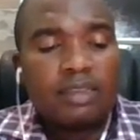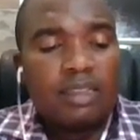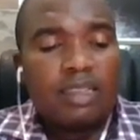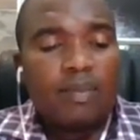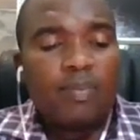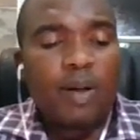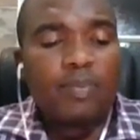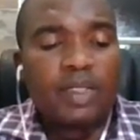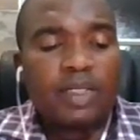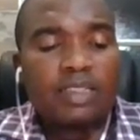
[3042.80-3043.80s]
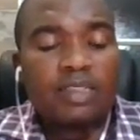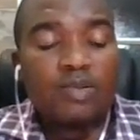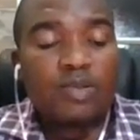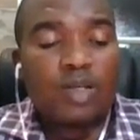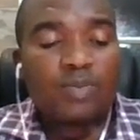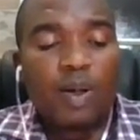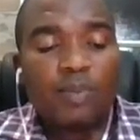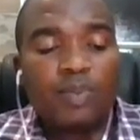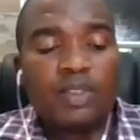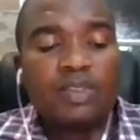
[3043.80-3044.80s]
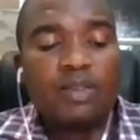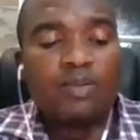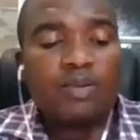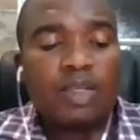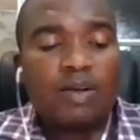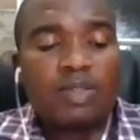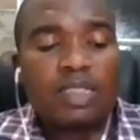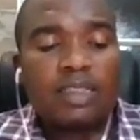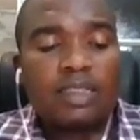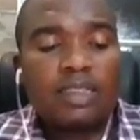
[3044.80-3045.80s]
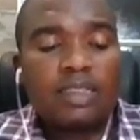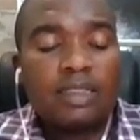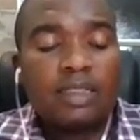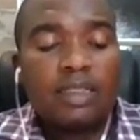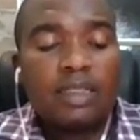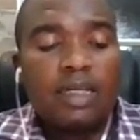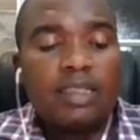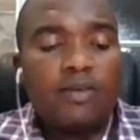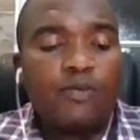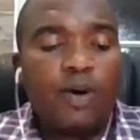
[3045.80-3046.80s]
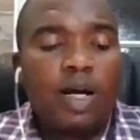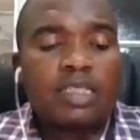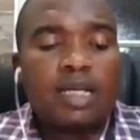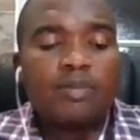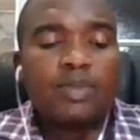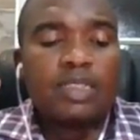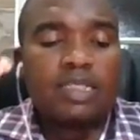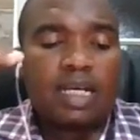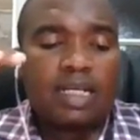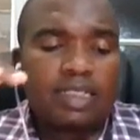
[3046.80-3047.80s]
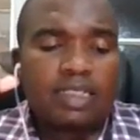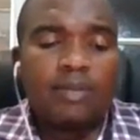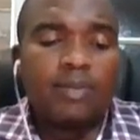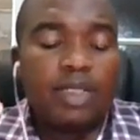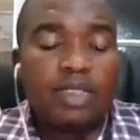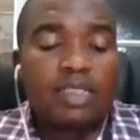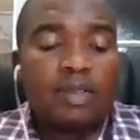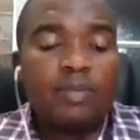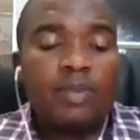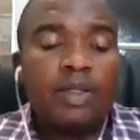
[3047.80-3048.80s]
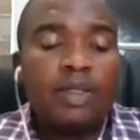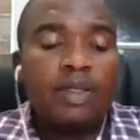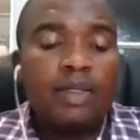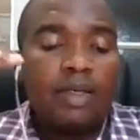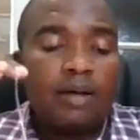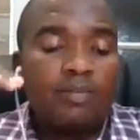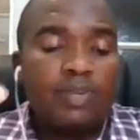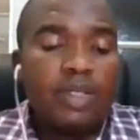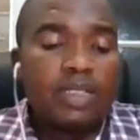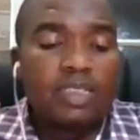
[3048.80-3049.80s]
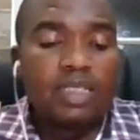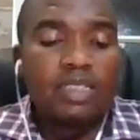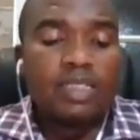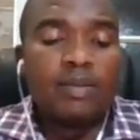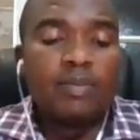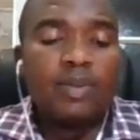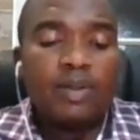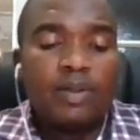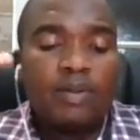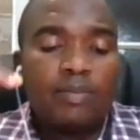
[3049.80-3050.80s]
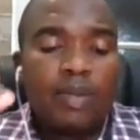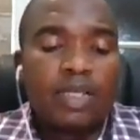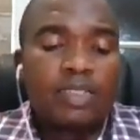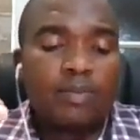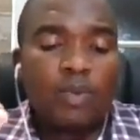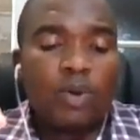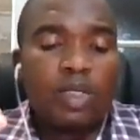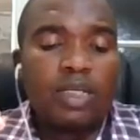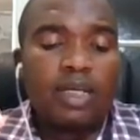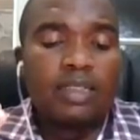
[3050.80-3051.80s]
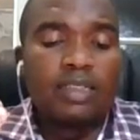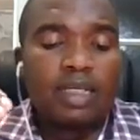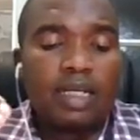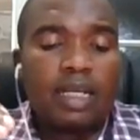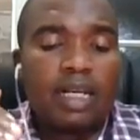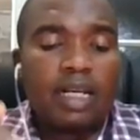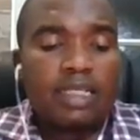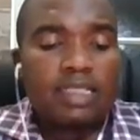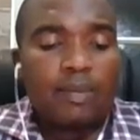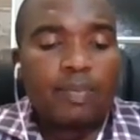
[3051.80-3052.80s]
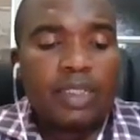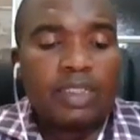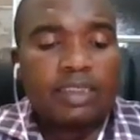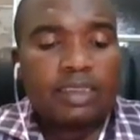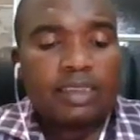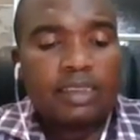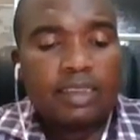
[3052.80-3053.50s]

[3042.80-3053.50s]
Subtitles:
in their publication, which was published in 2000. And the 4 assumptions are determinism, empiricism, parsimony, and generalizability.